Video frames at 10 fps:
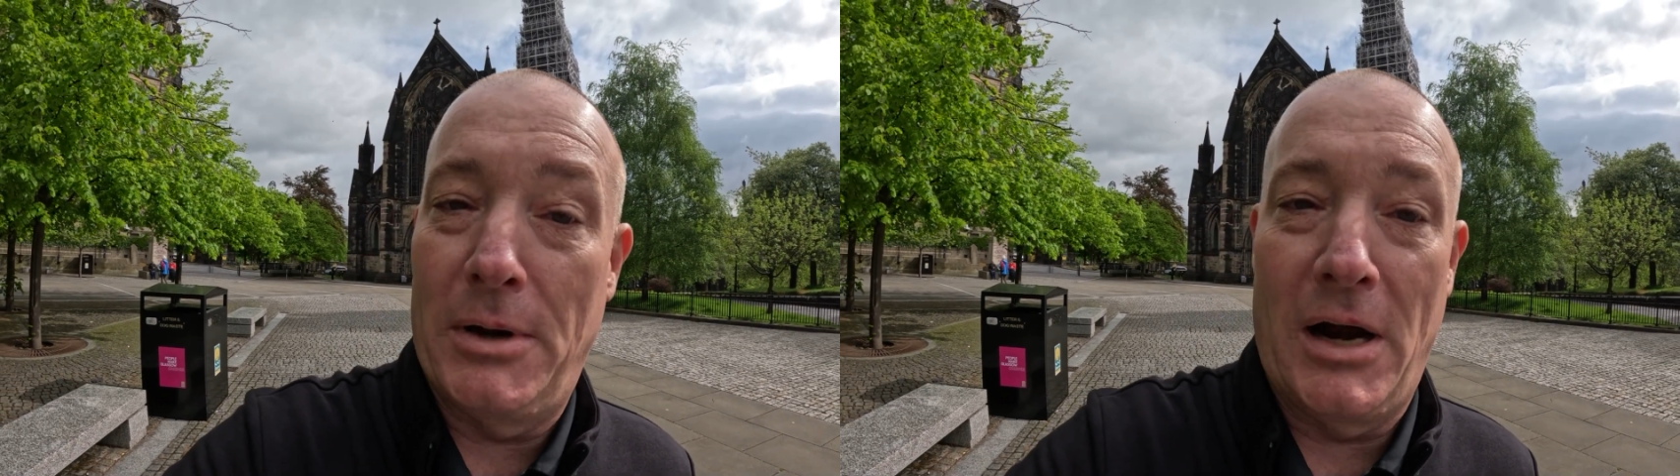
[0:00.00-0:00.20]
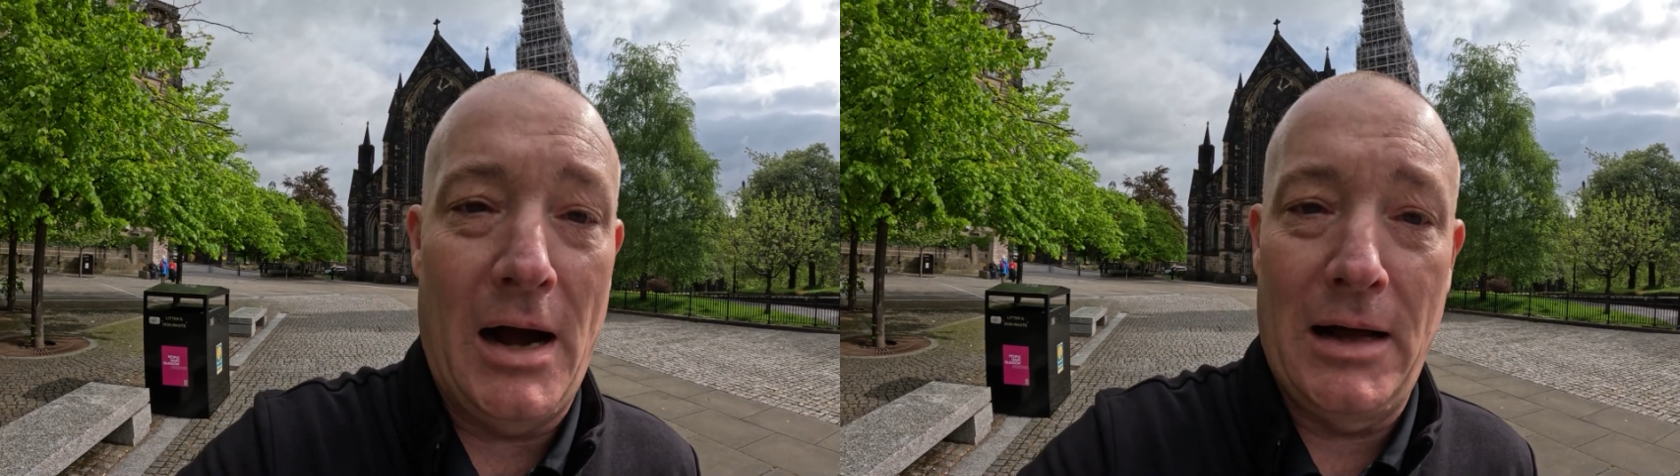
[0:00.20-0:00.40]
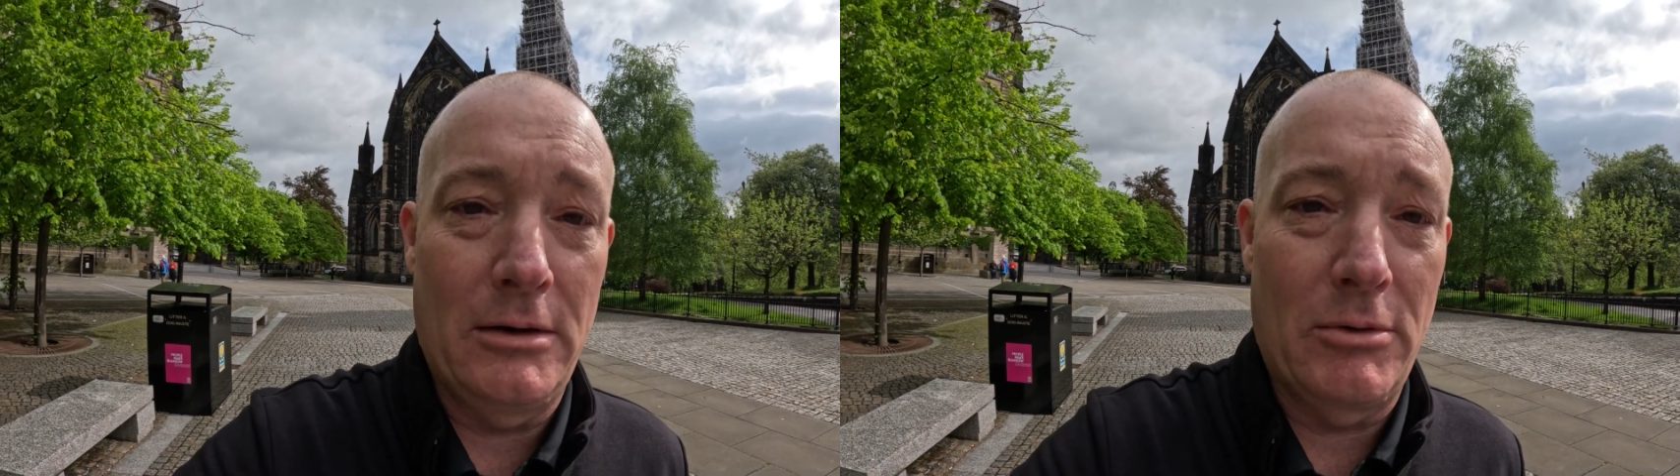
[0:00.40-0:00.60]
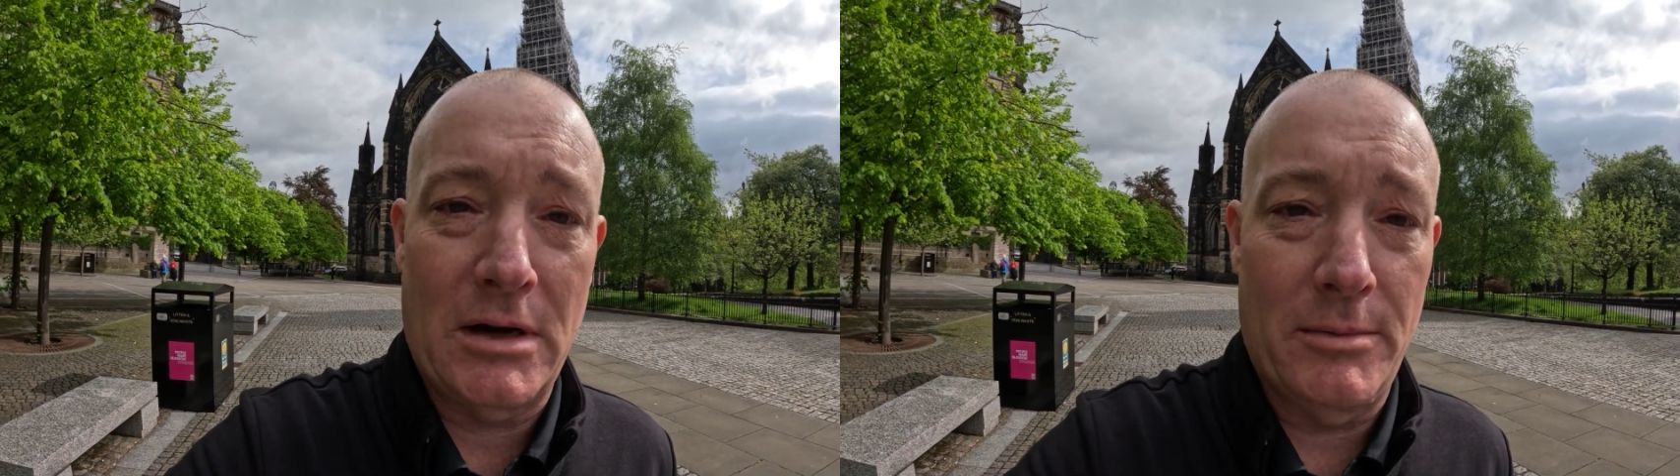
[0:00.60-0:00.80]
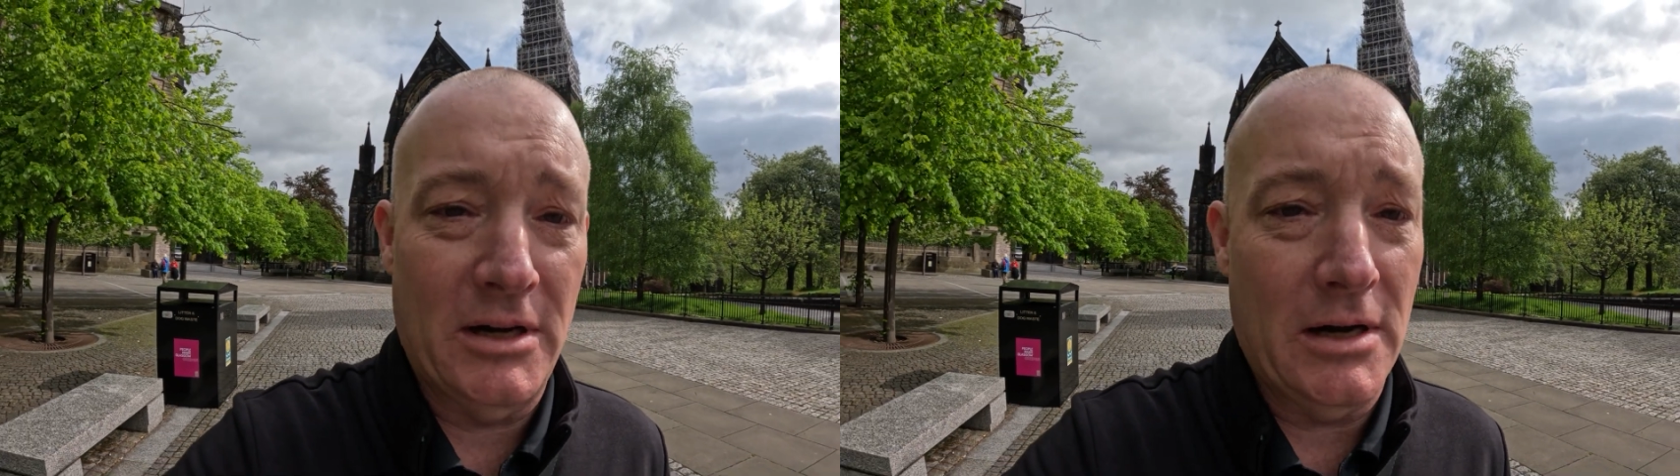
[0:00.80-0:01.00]
but highly
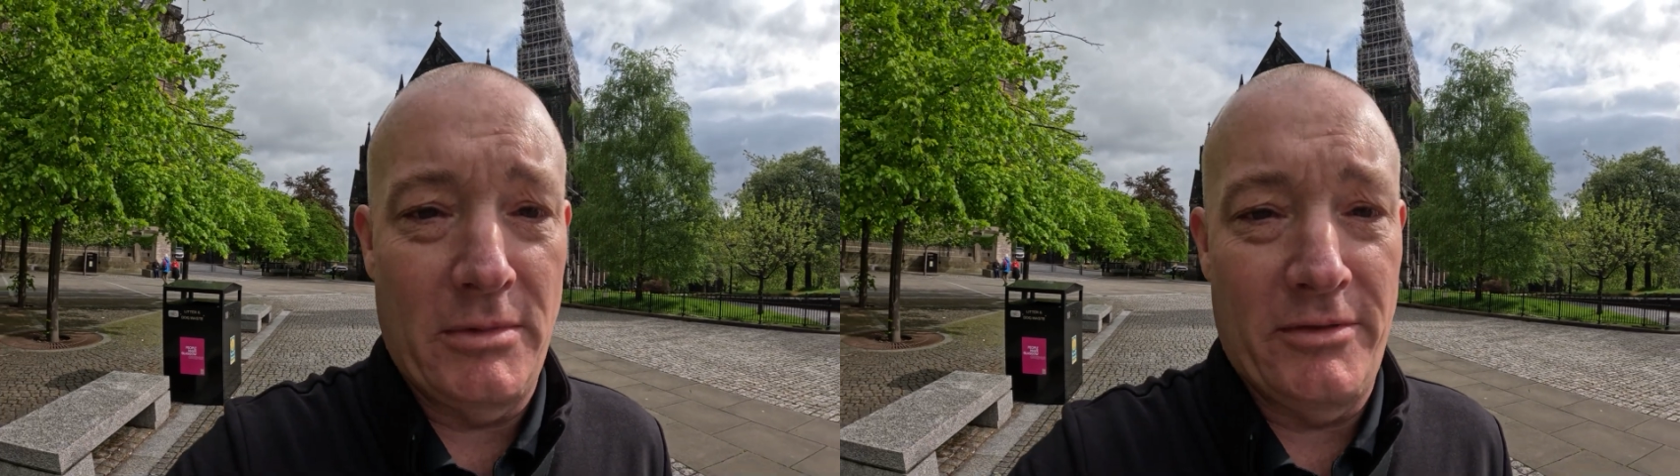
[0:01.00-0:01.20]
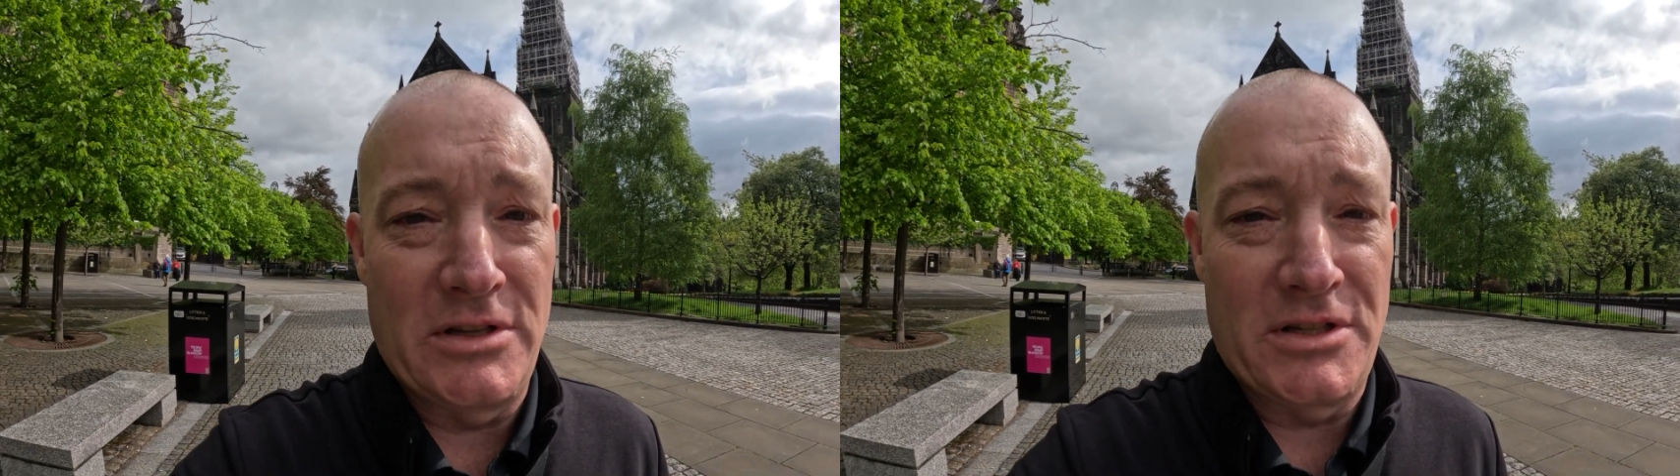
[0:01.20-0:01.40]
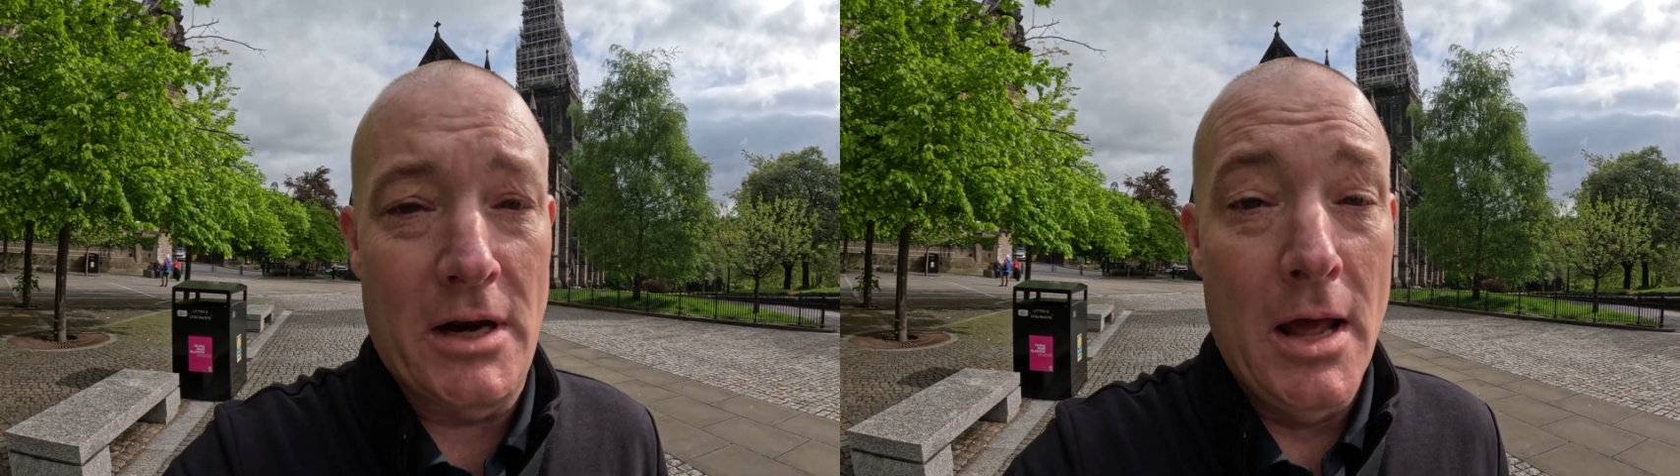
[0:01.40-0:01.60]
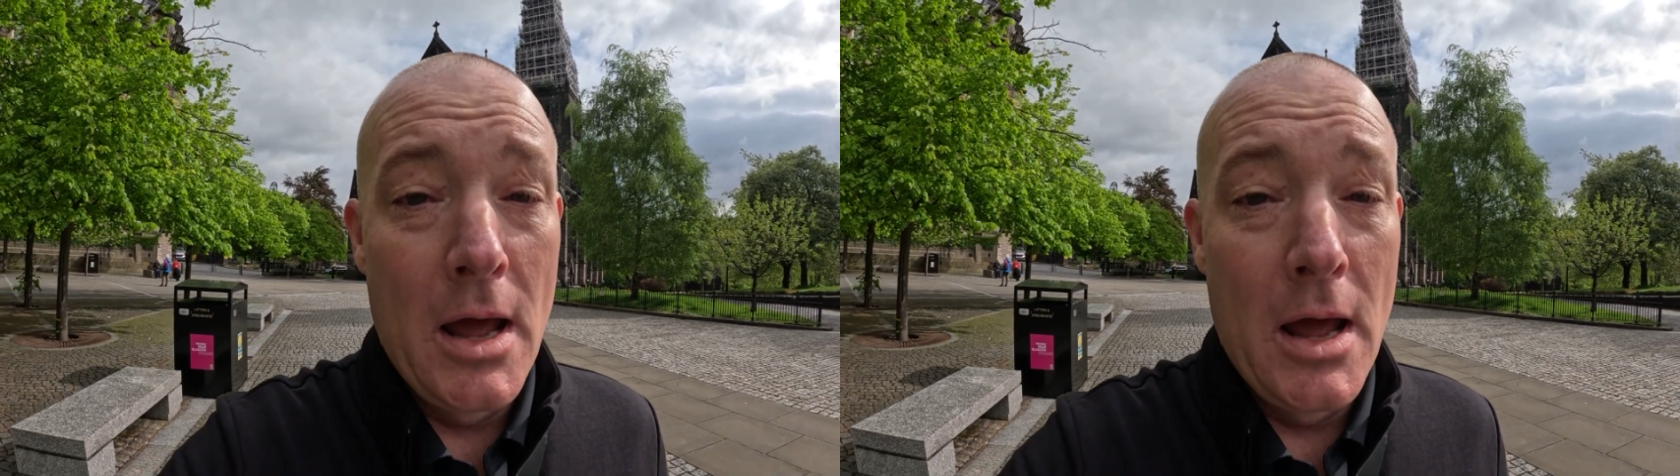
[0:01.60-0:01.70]
recommend coming to visit.